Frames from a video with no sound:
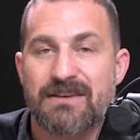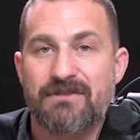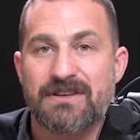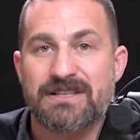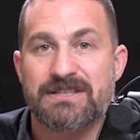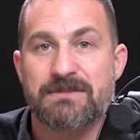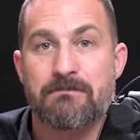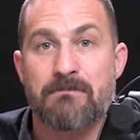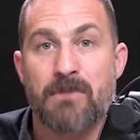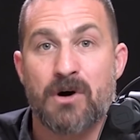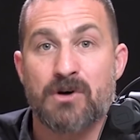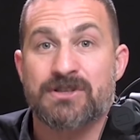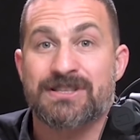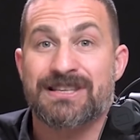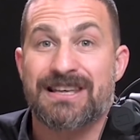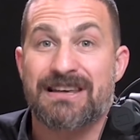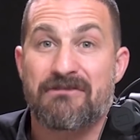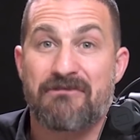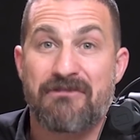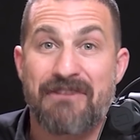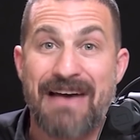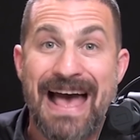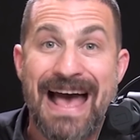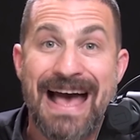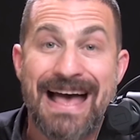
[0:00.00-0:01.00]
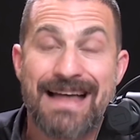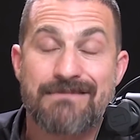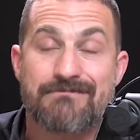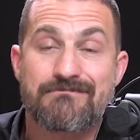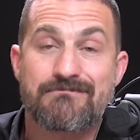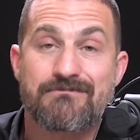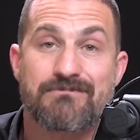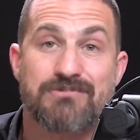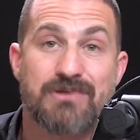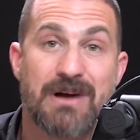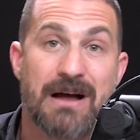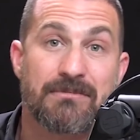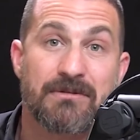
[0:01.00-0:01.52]
If it's mostly fat,
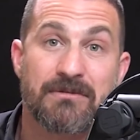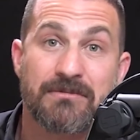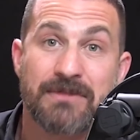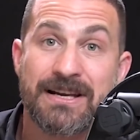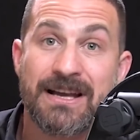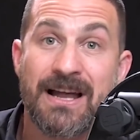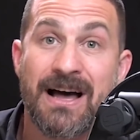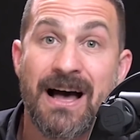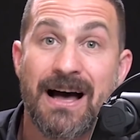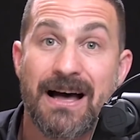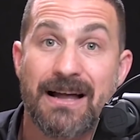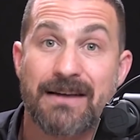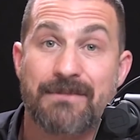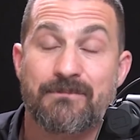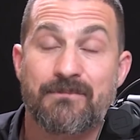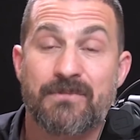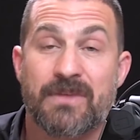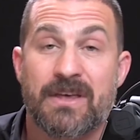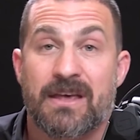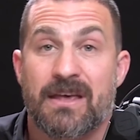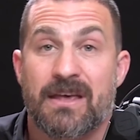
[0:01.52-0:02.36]
probably not.